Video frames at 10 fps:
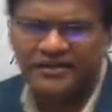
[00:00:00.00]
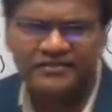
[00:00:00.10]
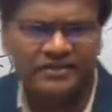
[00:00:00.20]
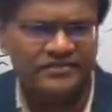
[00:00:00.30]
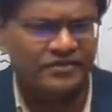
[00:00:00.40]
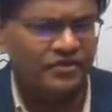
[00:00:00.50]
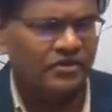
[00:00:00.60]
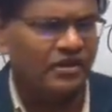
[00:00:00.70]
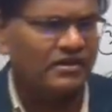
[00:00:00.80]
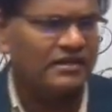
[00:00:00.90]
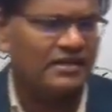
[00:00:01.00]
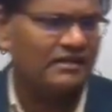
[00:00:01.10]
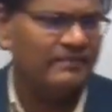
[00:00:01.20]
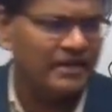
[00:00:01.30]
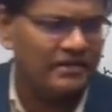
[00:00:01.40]
agencies do not
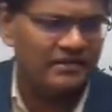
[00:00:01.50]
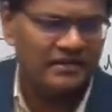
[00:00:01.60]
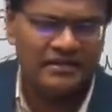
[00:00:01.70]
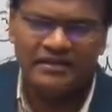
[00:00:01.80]
commit